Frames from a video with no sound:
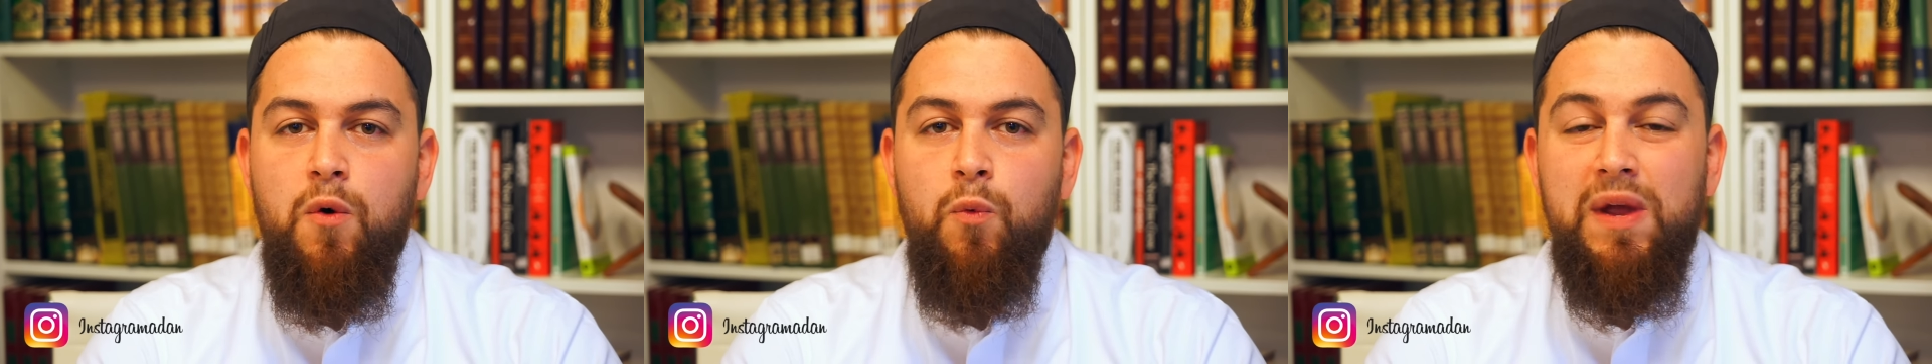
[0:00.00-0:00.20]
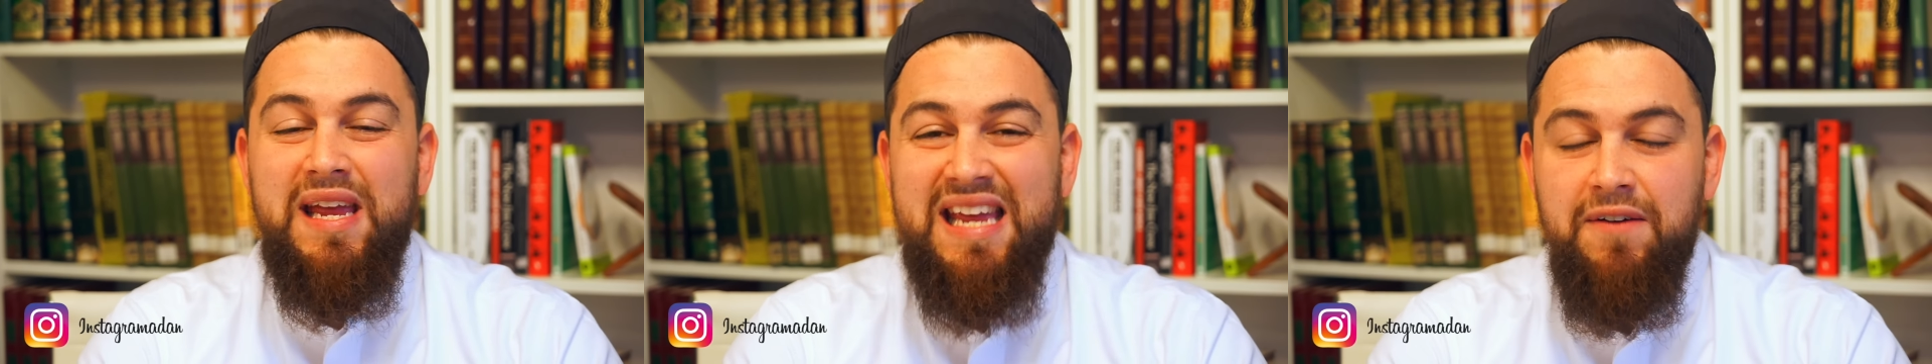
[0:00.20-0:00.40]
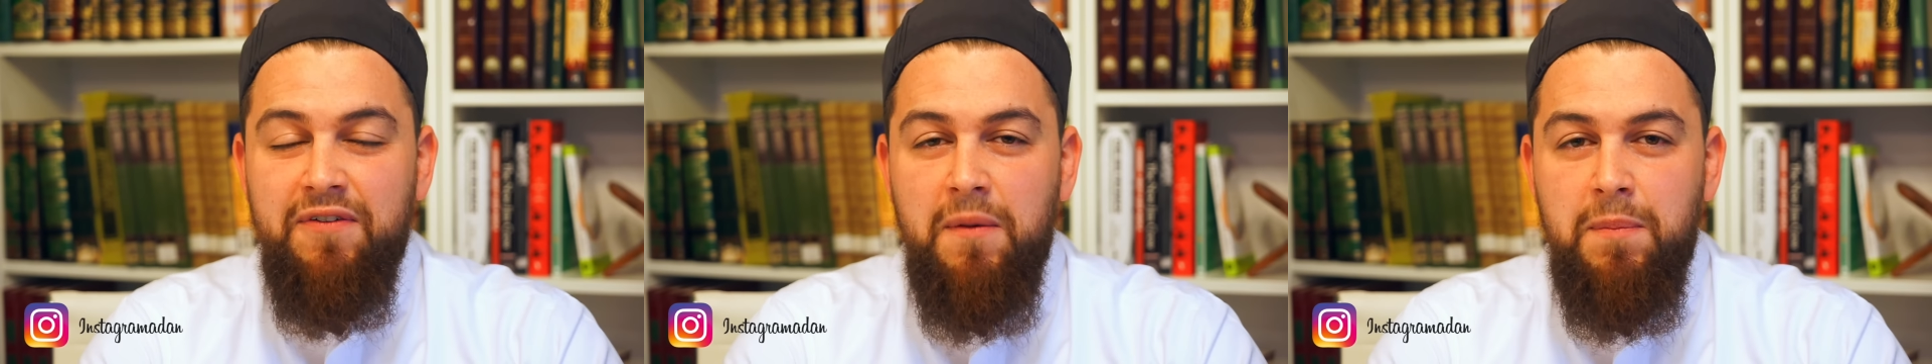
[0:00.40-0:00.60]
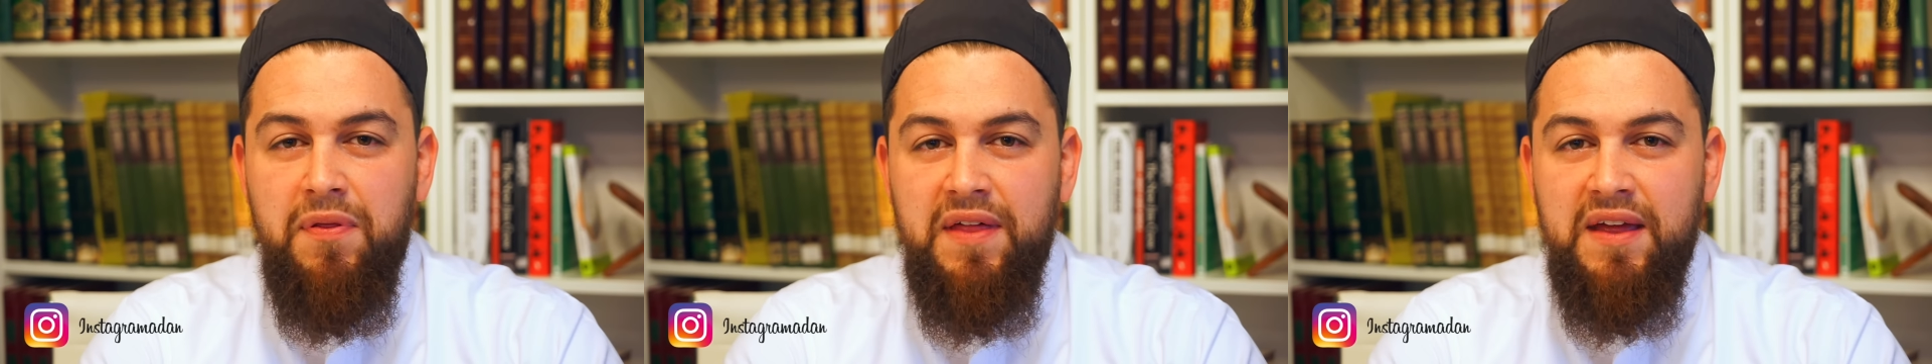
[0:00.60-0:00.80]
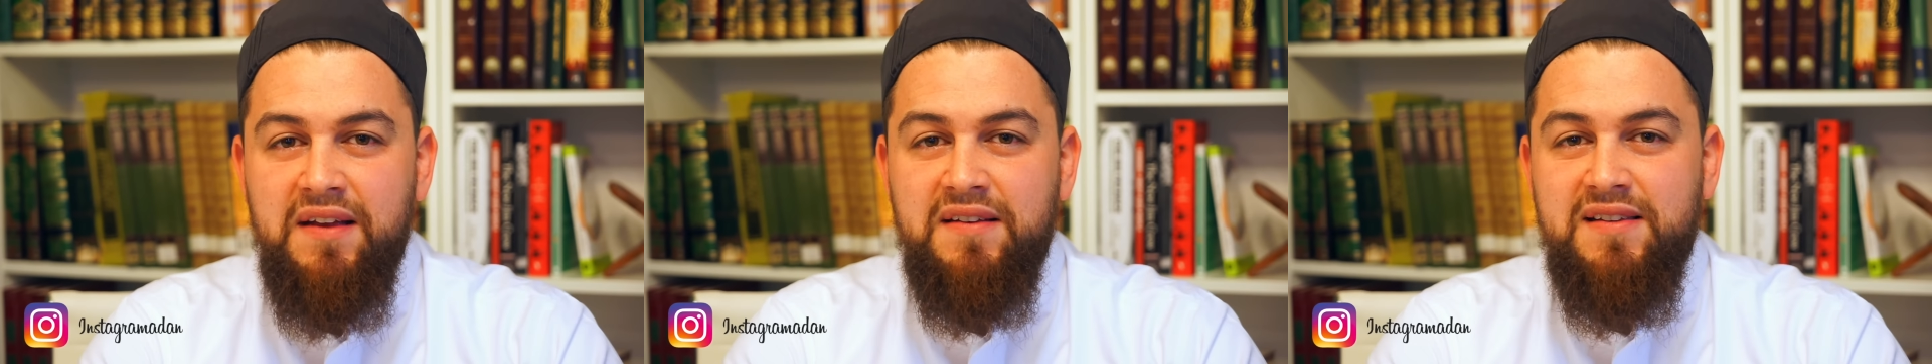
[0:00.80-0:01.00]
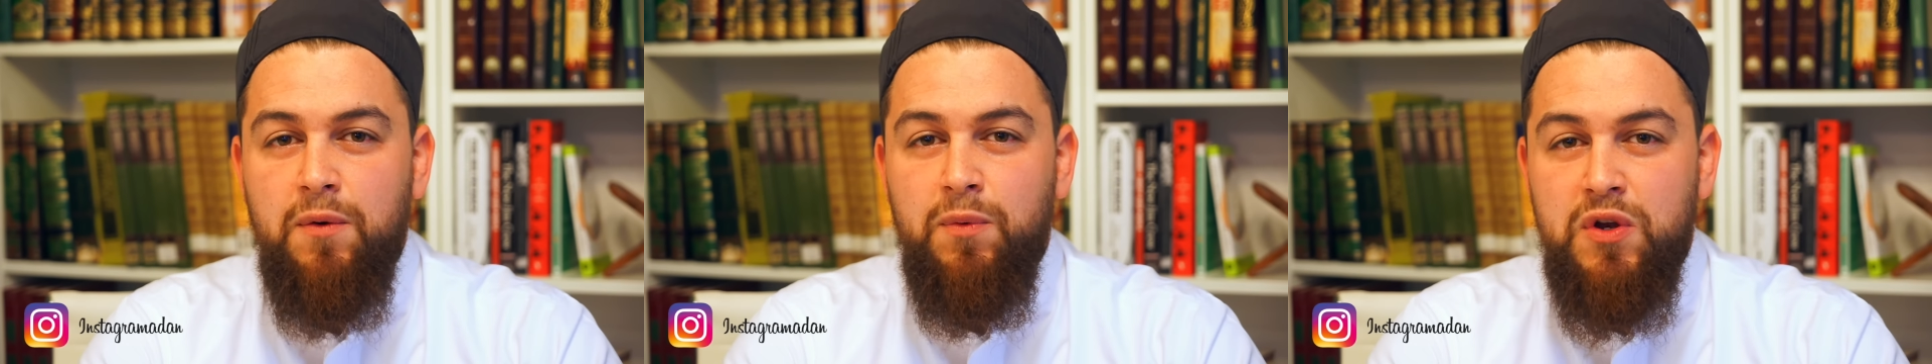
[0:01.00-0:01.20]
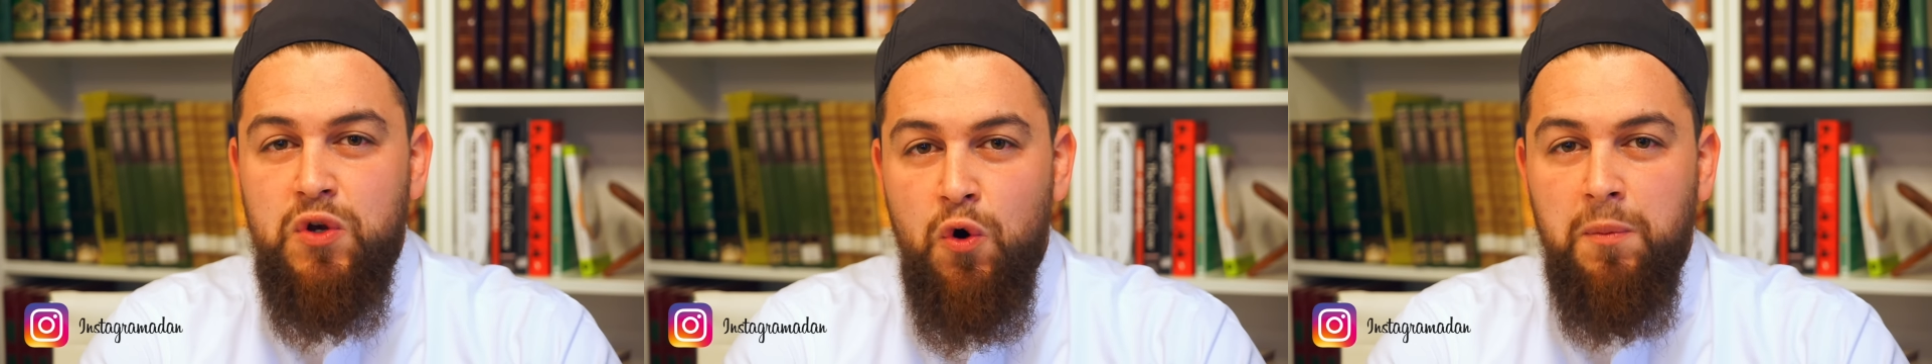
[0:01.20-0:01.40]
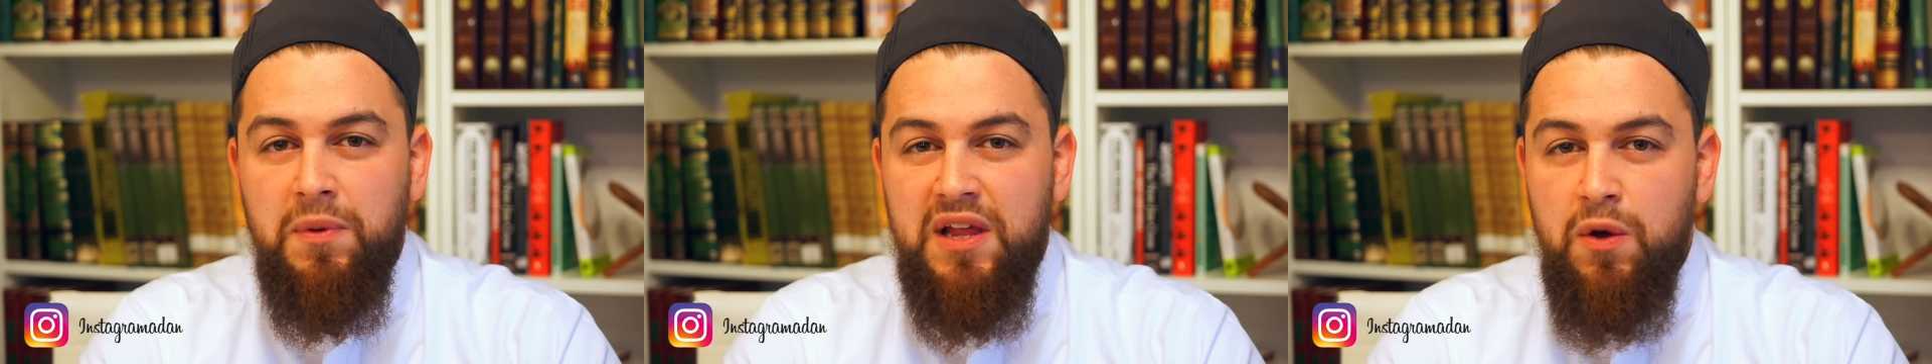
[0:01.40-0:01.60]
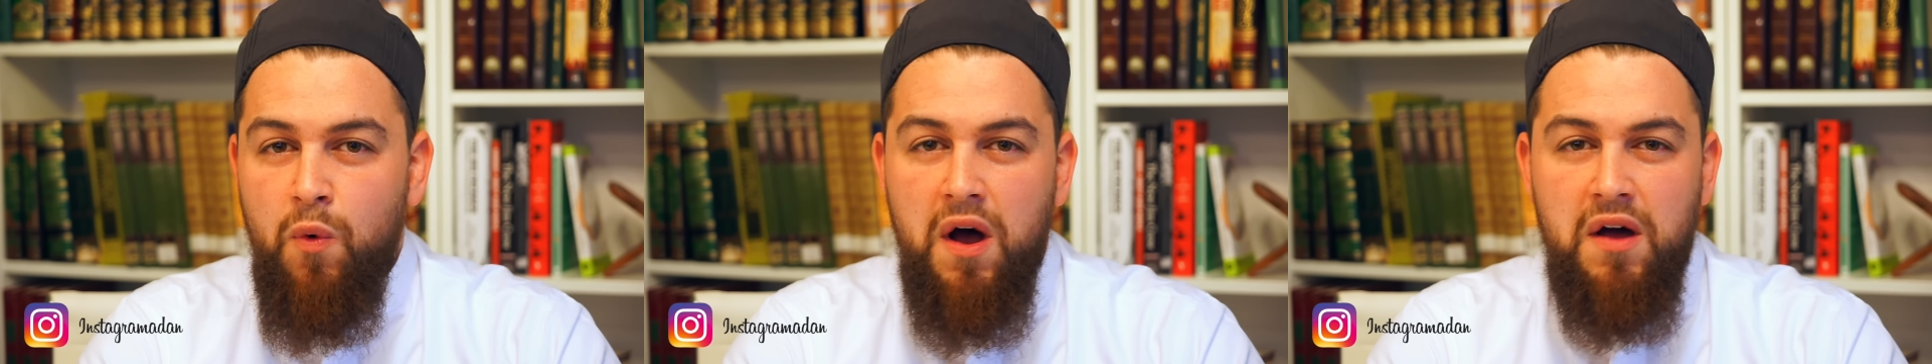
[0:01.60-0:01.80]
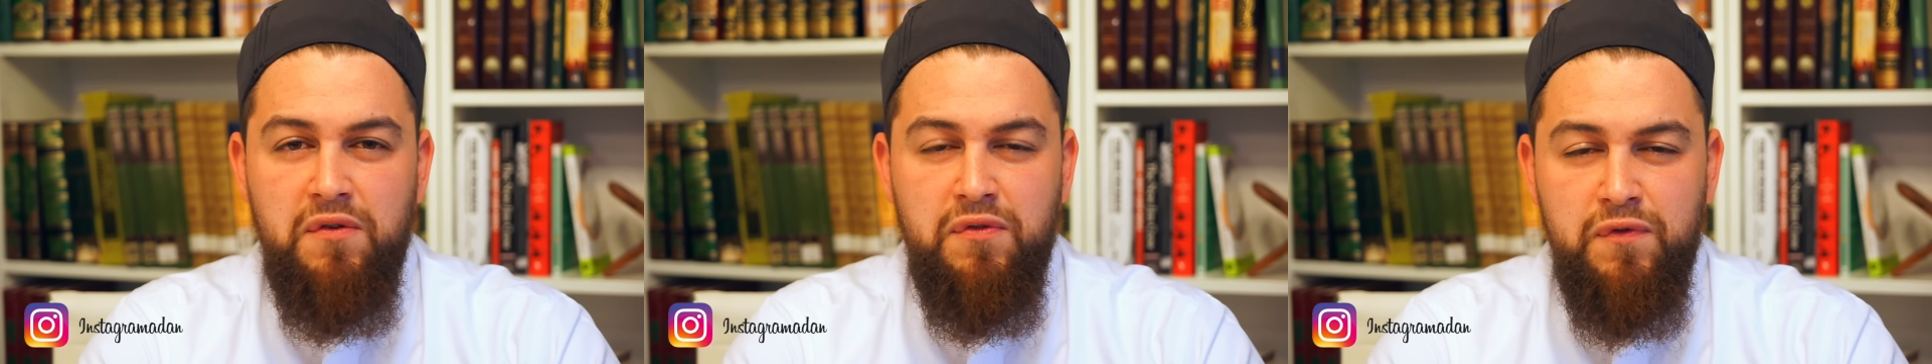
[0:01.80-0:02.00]
We give up things that we normally
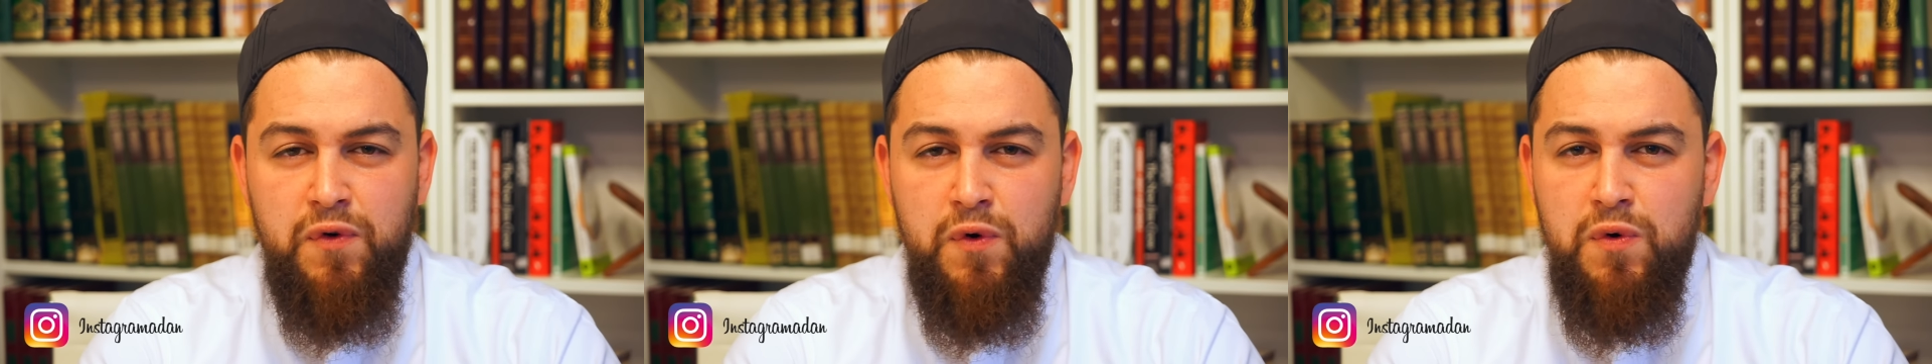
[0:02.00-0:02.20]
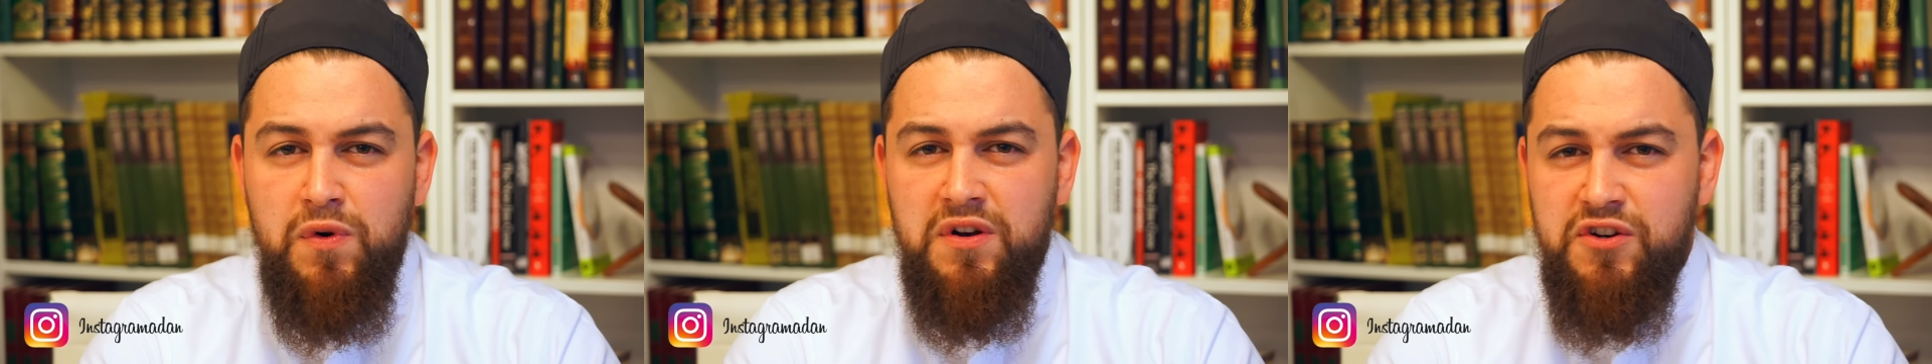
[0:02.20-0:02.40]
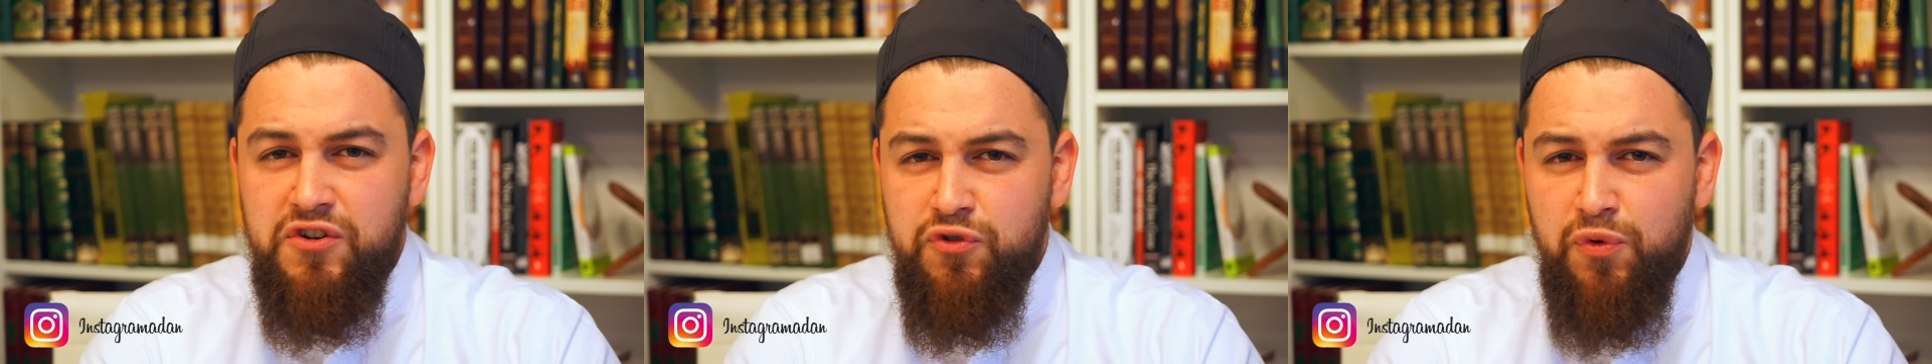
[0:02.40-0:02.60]
want, food,